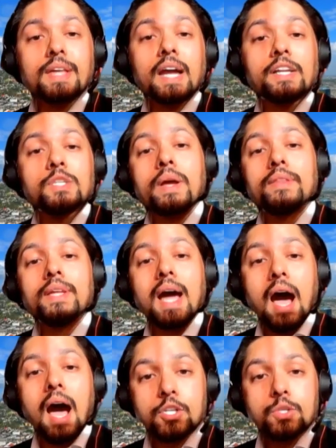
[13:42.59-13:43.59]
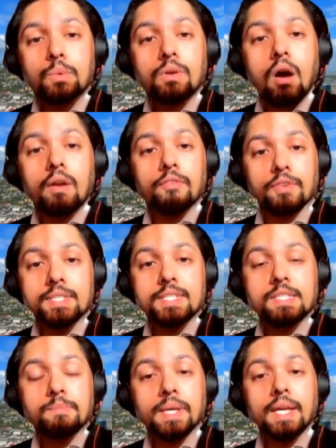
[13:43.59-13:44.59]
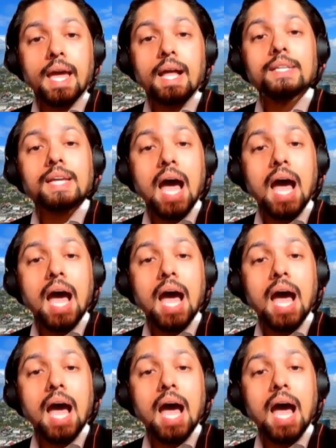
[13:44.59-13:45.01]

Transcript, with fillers: That is when the actual conference is being held